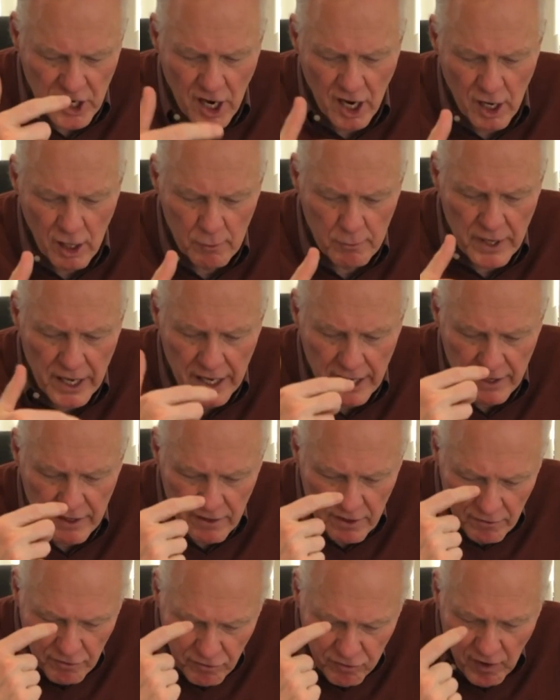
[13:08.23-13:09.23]
come
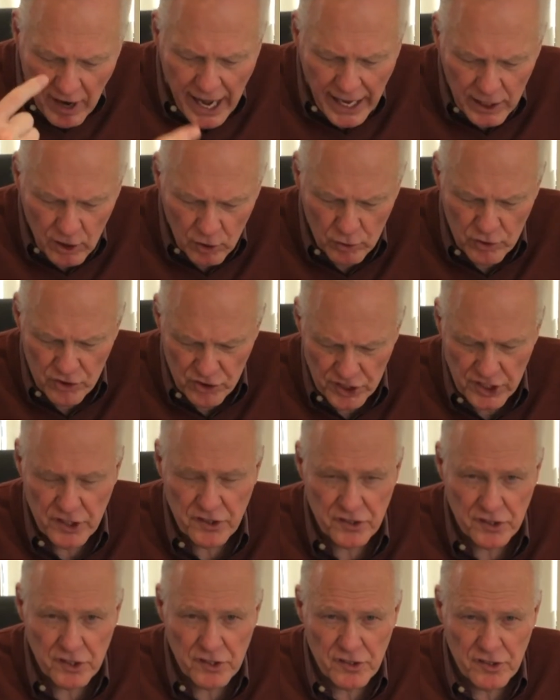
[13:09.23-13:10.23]
and followed
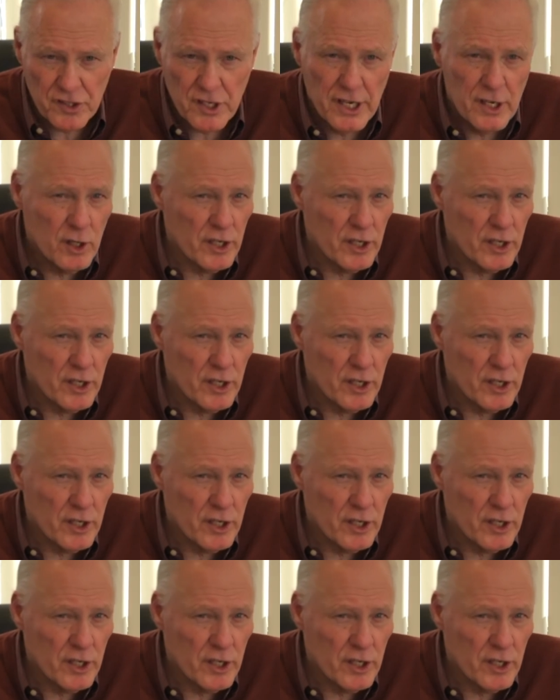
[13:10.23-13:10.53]
Jesus,